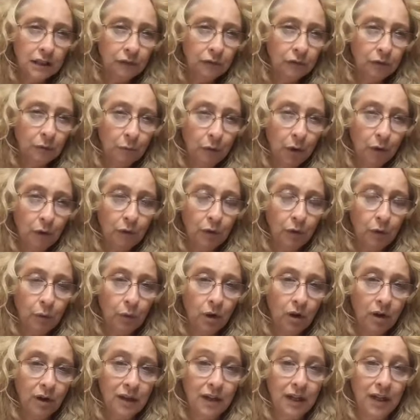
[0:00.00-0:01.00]
from
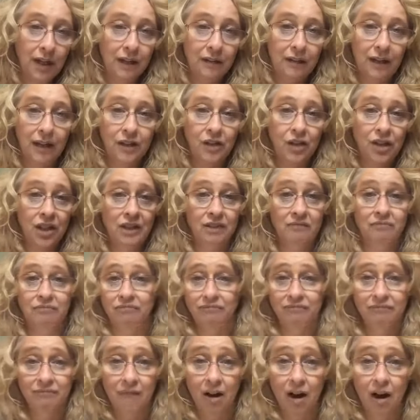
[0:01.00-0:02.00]
overworking. They just
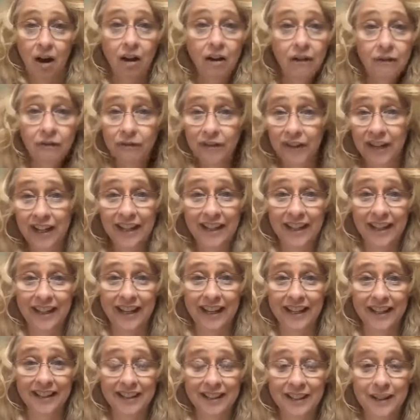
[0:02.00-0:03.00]
aren't feeling
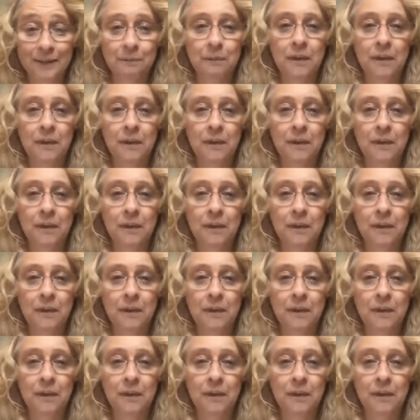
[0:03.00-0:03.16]
it.